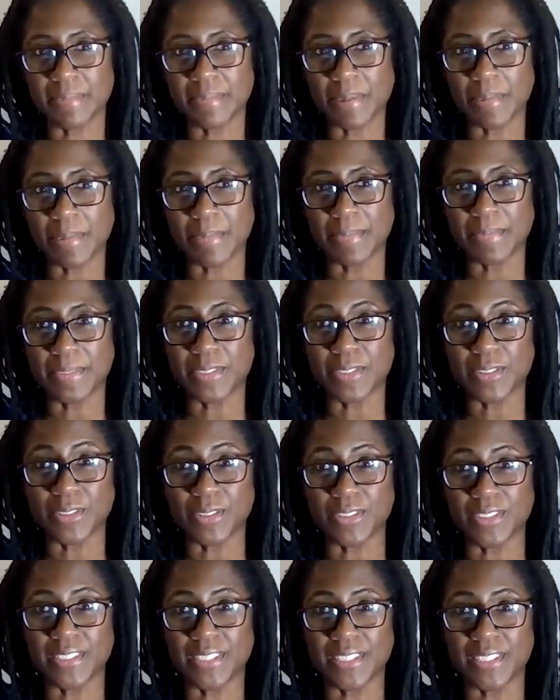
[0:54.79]
My mom was a
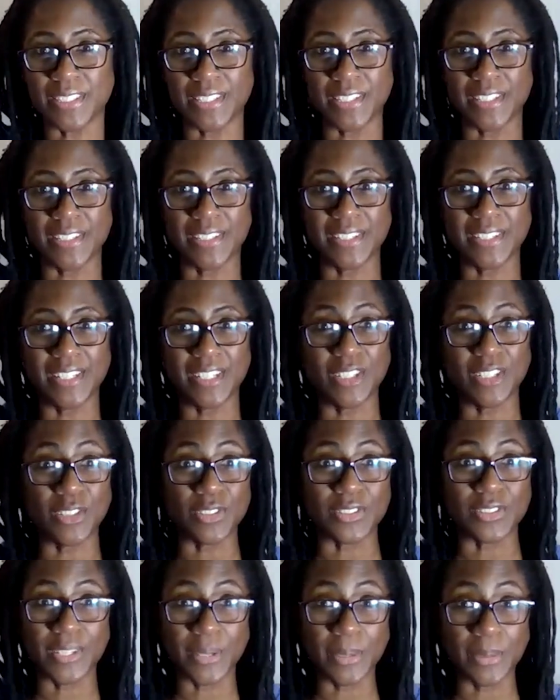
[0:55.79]
nurse in a in a
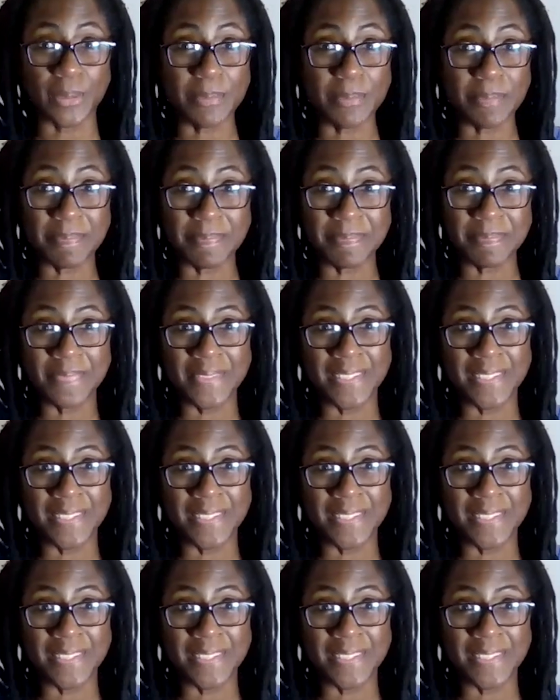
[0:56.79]
nursing home,